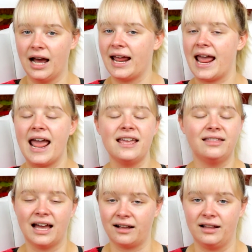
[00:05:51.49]
I
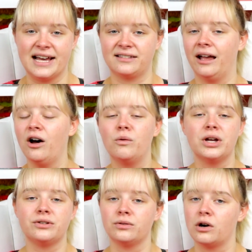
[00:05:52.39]
hate that class. I don't
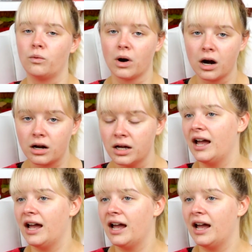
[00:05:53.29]
want to do no work.